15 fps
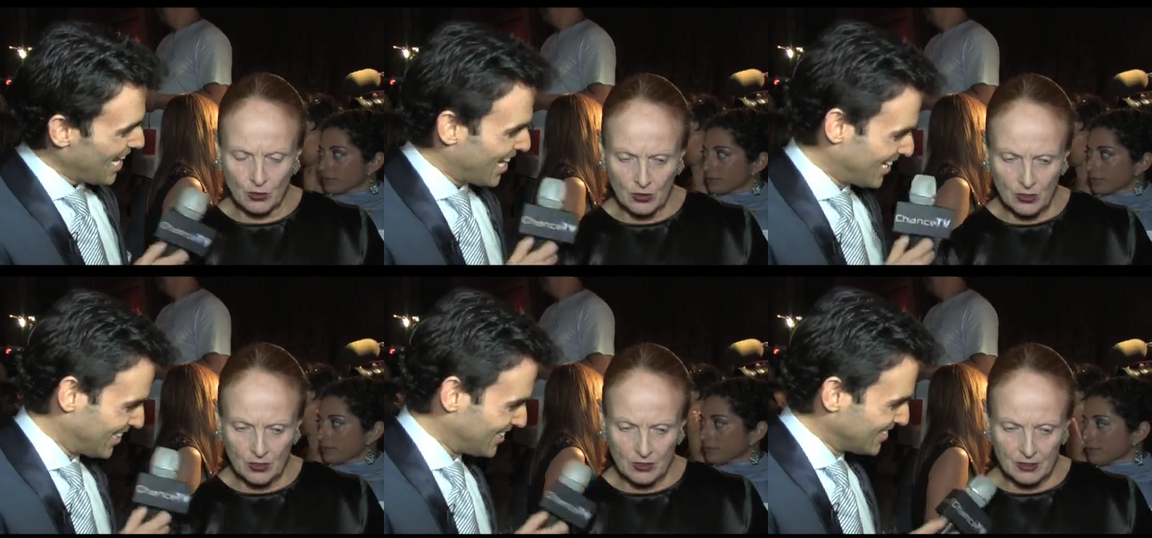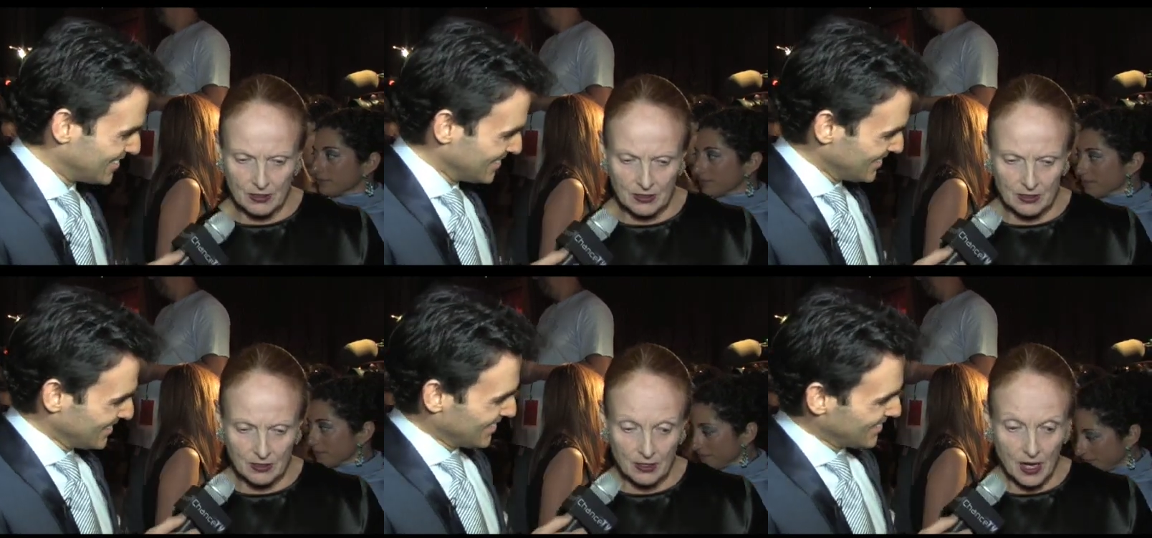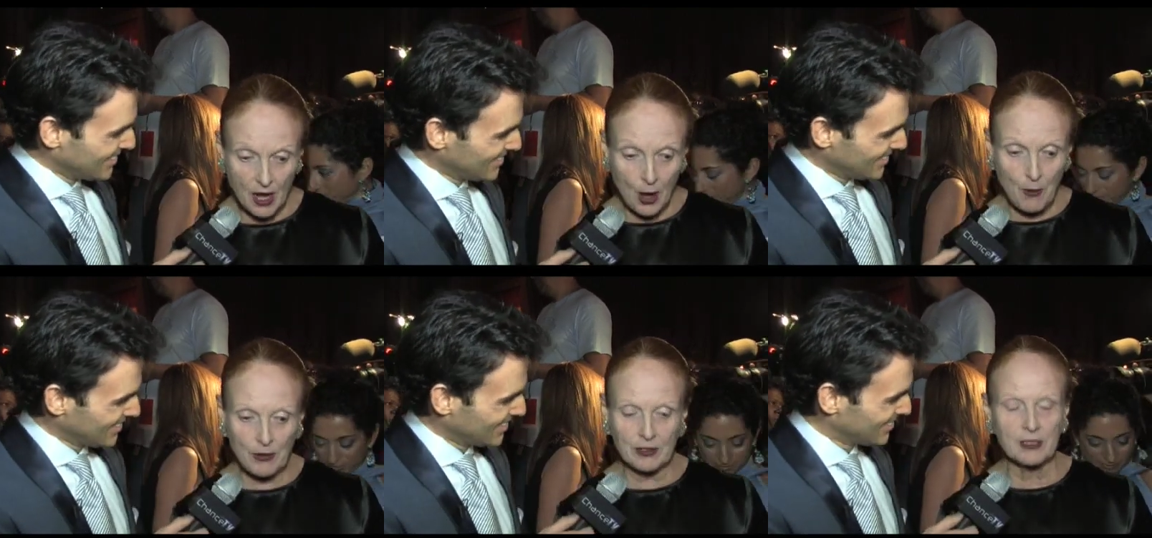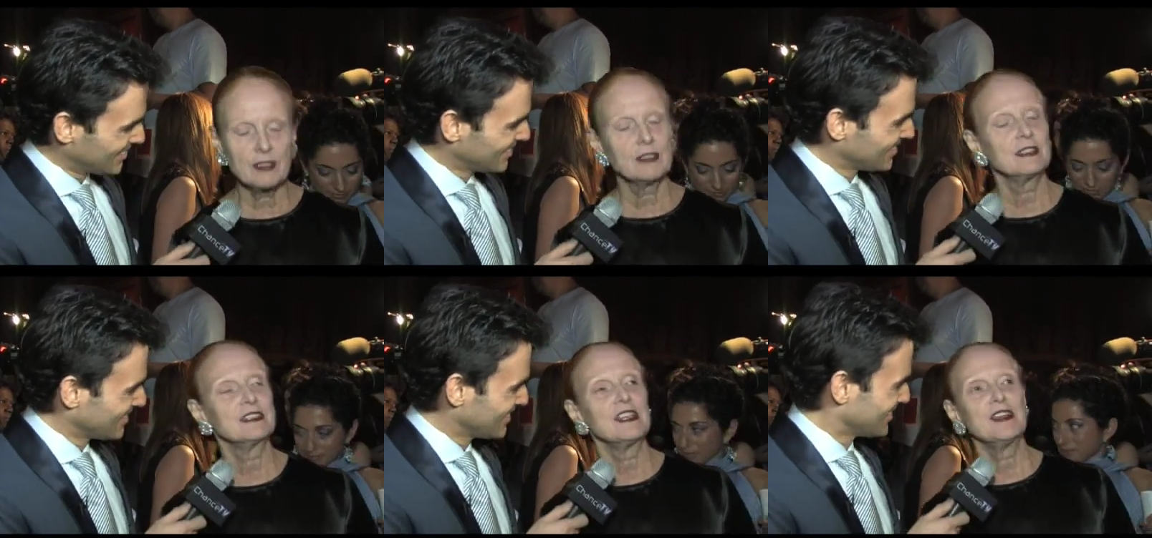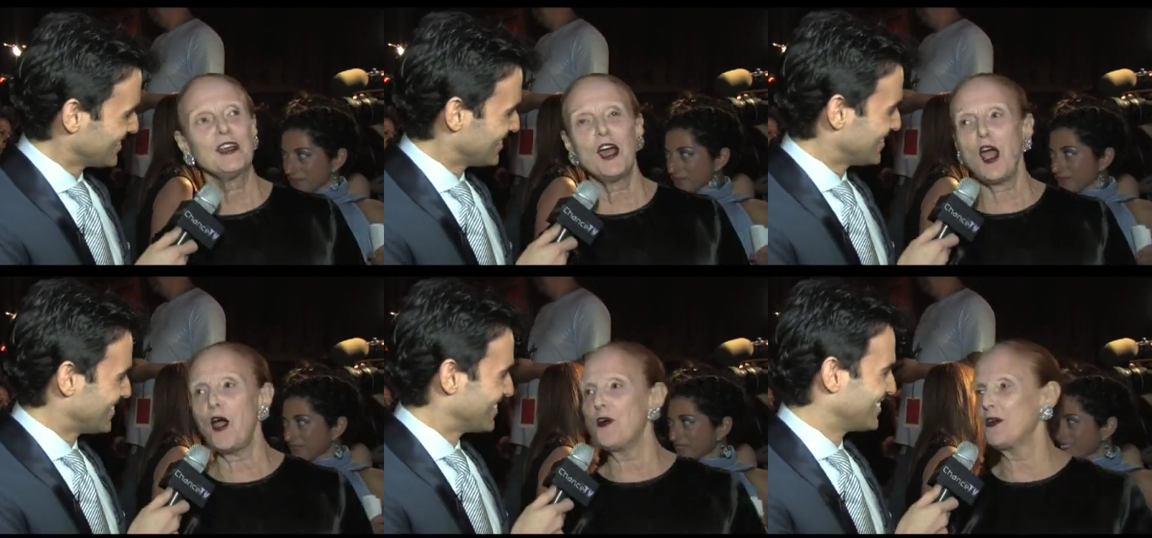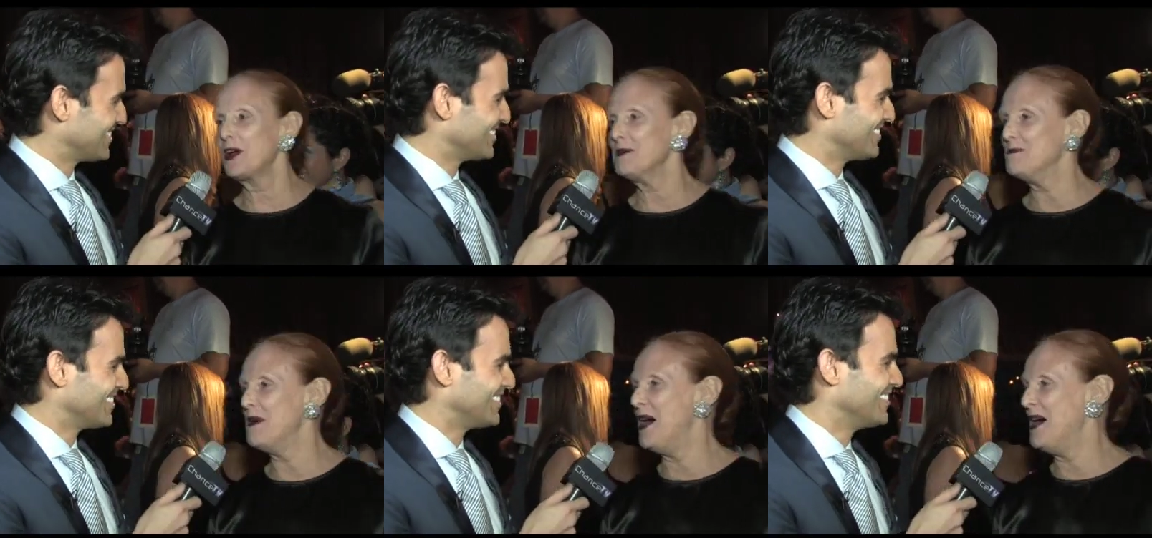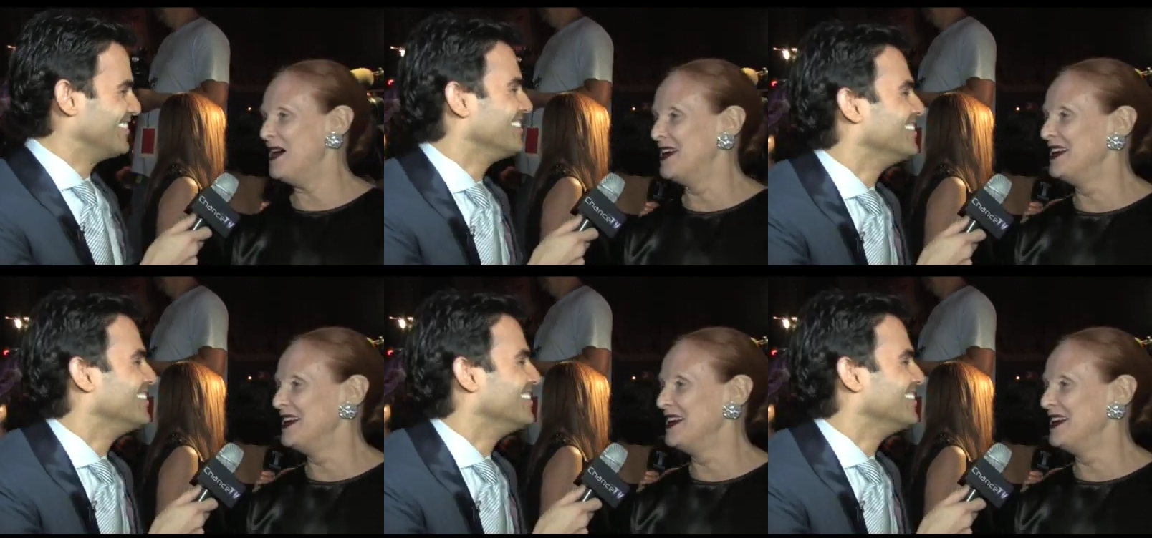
Speaker 1: Anna. Oh, oh come on.